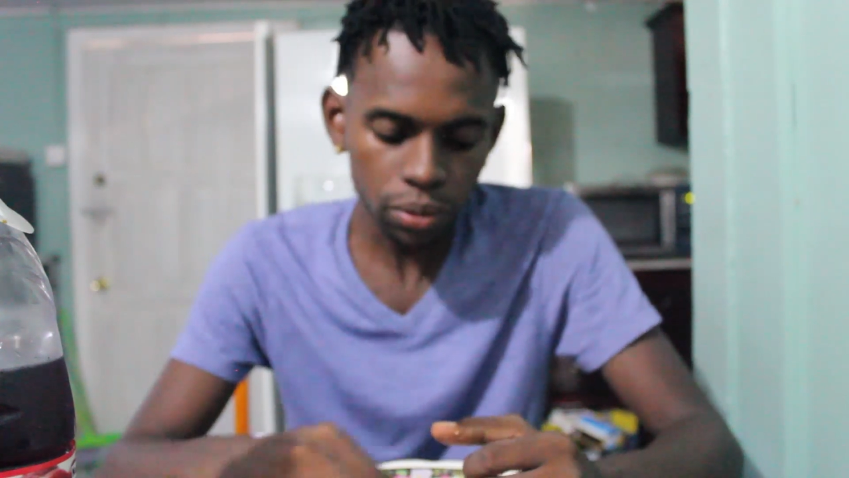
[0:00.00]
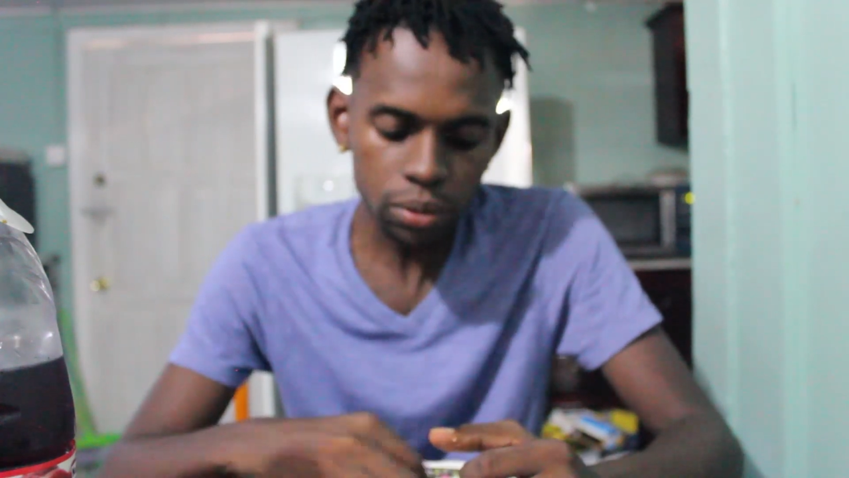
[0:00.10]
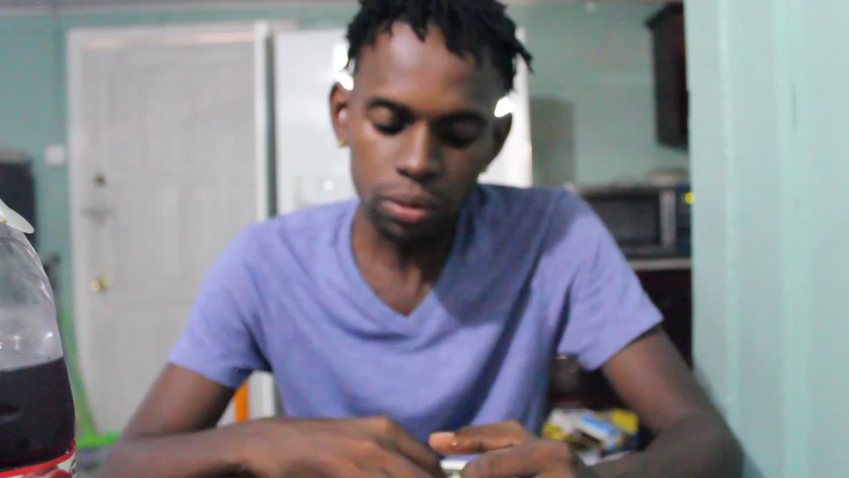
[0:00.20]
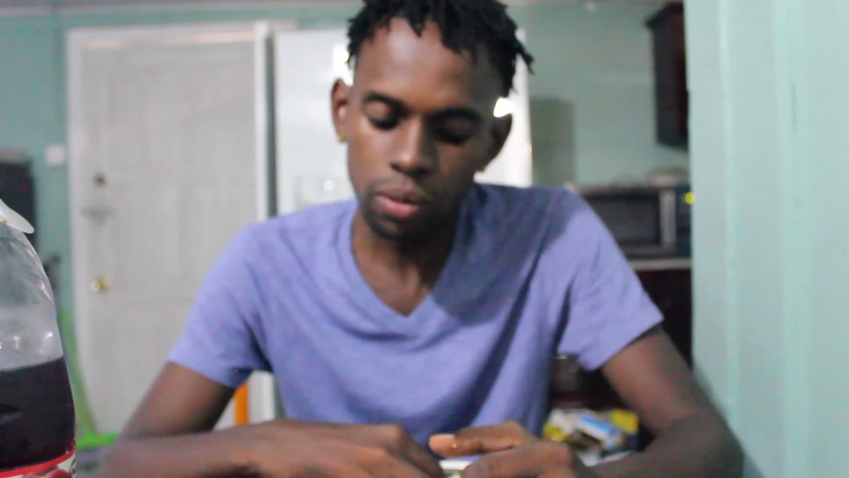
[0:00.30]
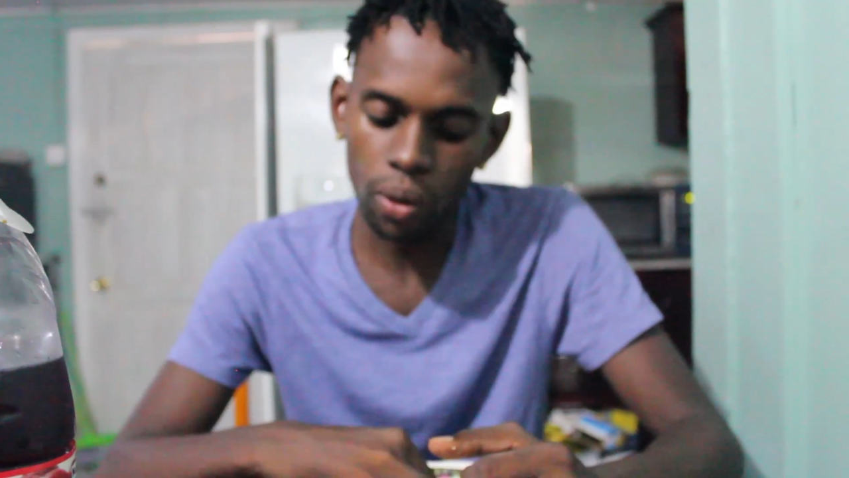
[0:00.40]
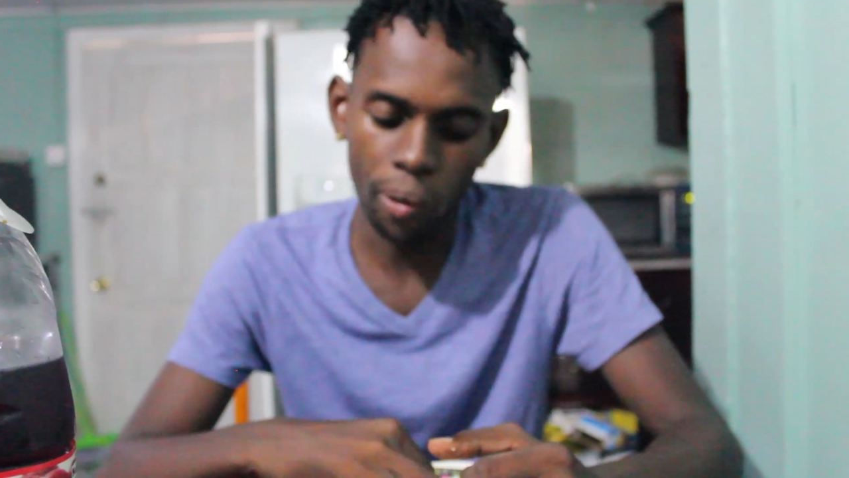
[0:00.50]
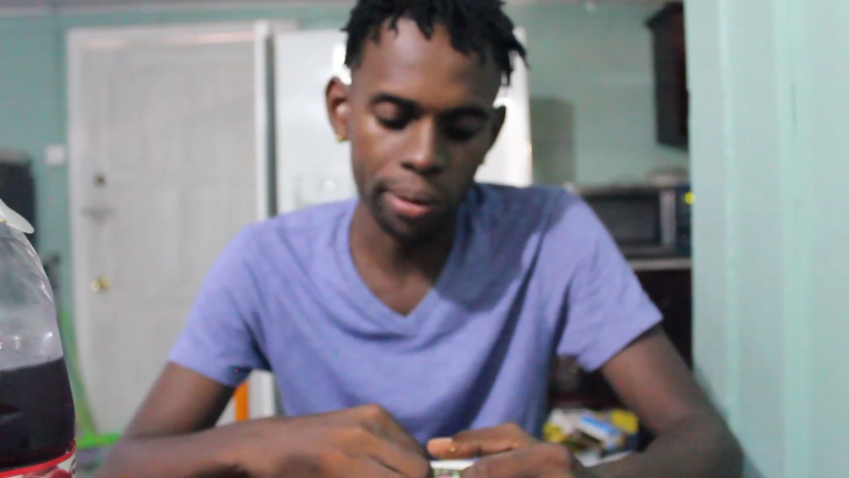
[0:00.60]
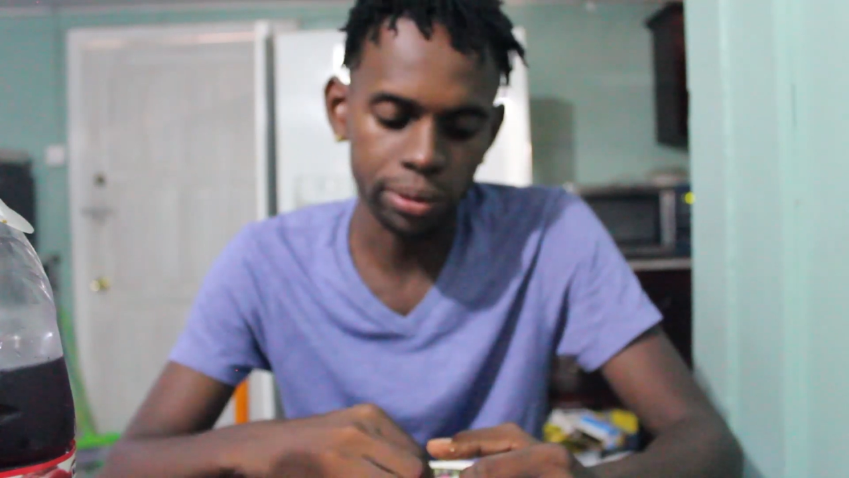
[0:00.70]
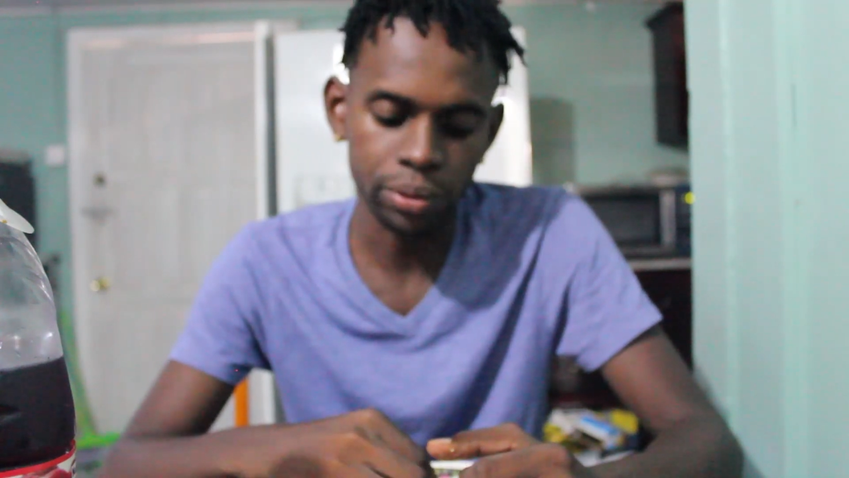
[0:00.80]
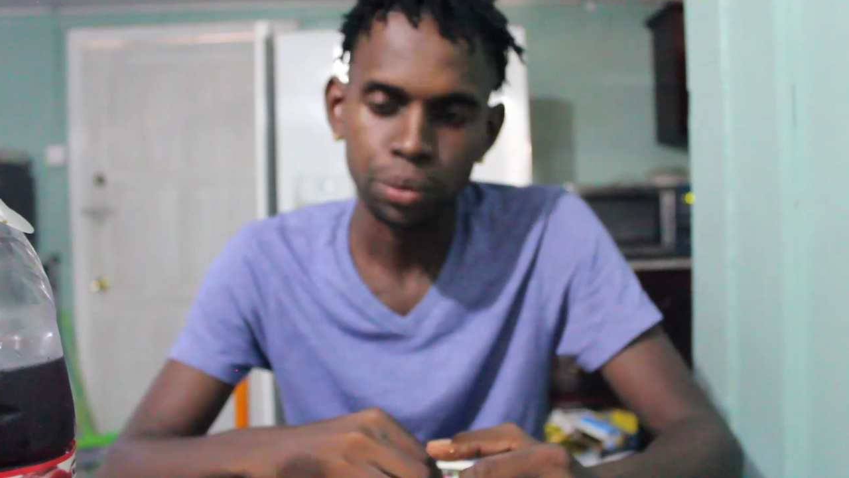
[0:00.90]
the married
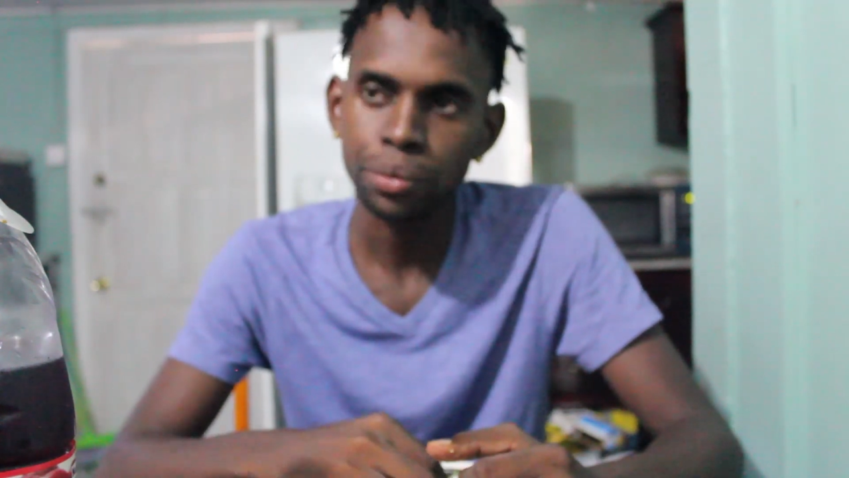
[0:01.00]
time,